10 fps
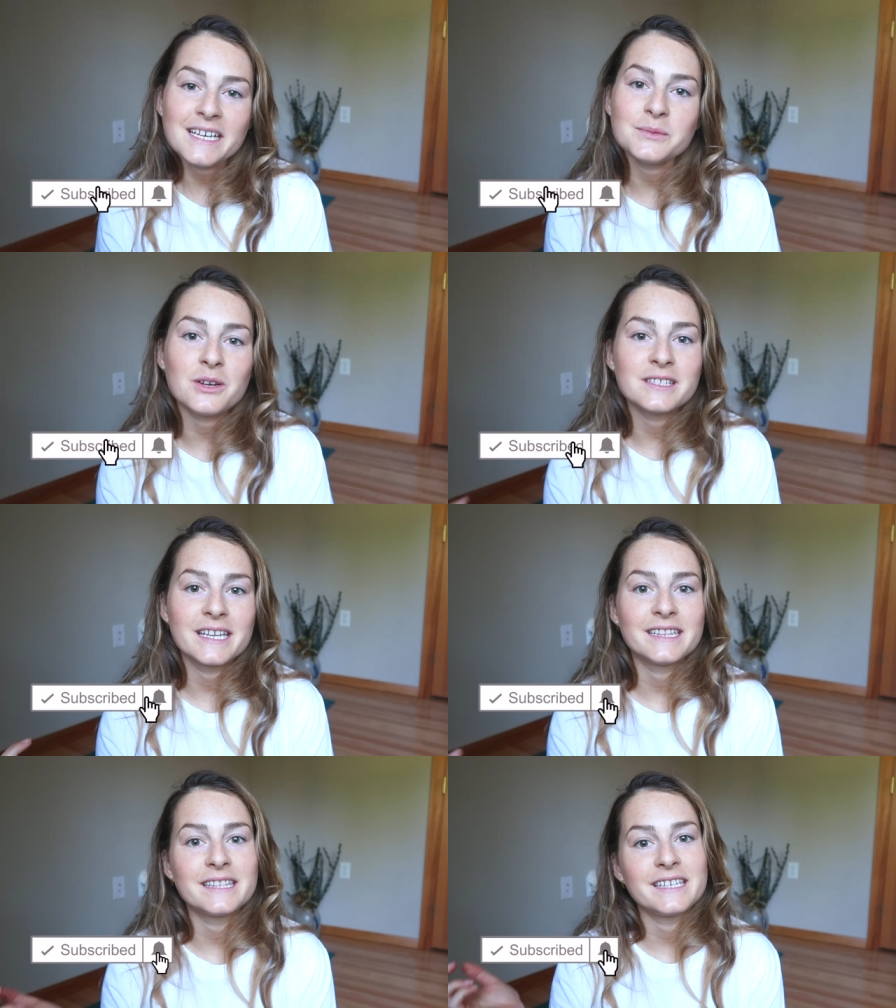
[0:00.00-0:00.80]
as well as
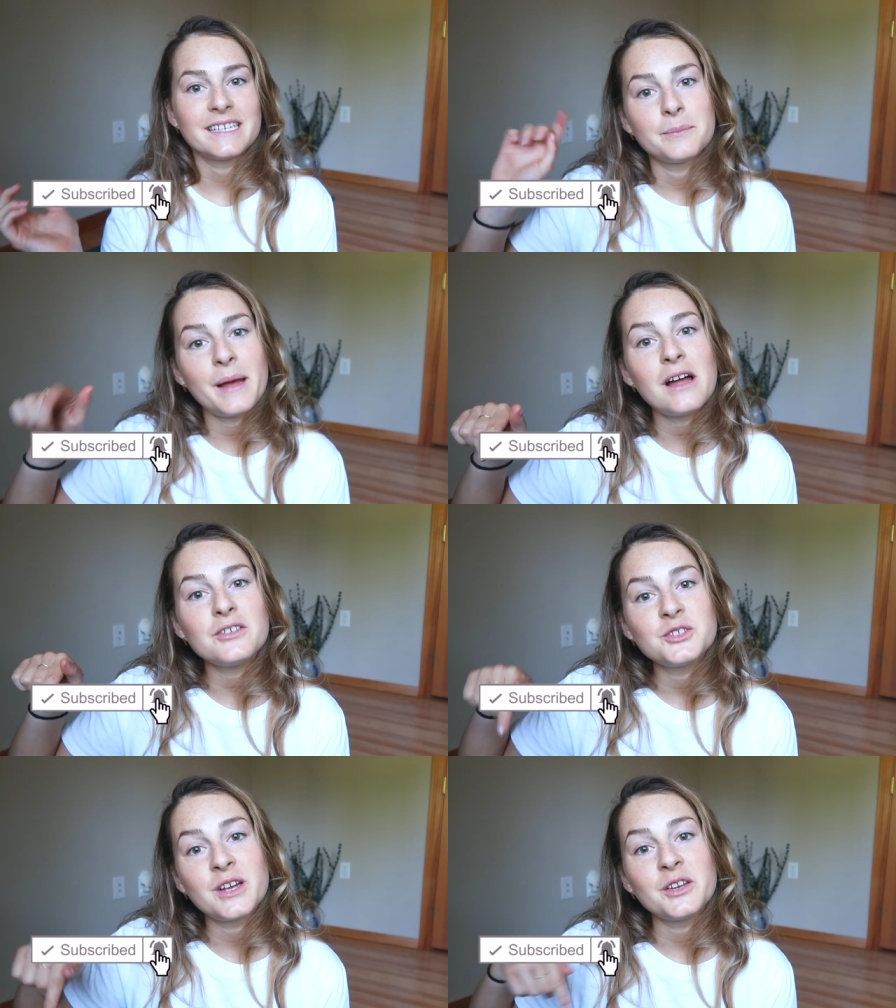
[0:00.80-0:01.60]
hit the
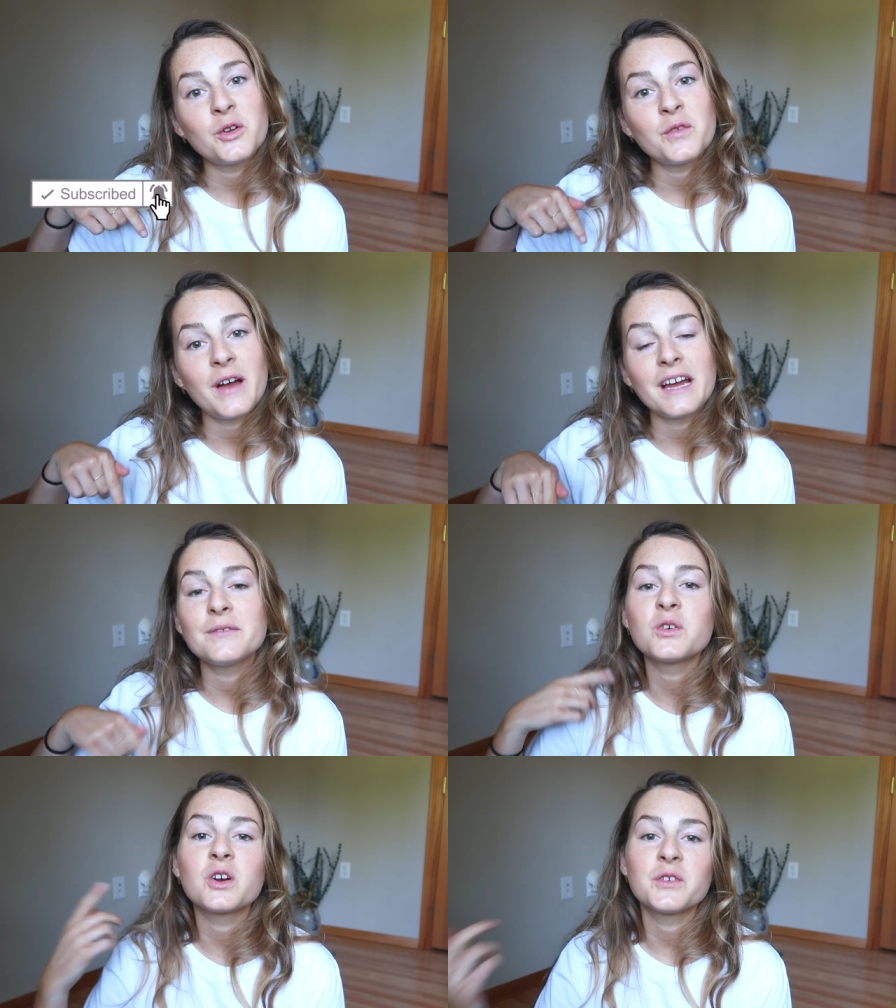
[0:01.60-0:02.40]
bell so you get
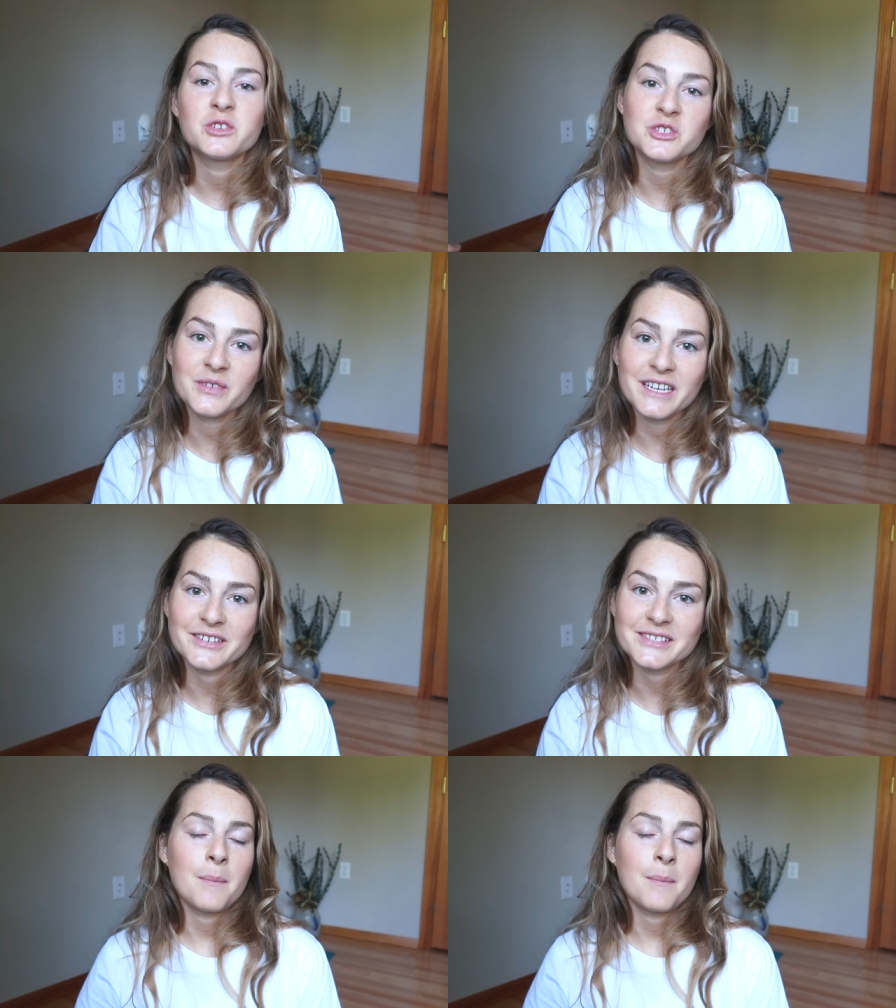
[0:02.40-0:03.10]
notified for future videos.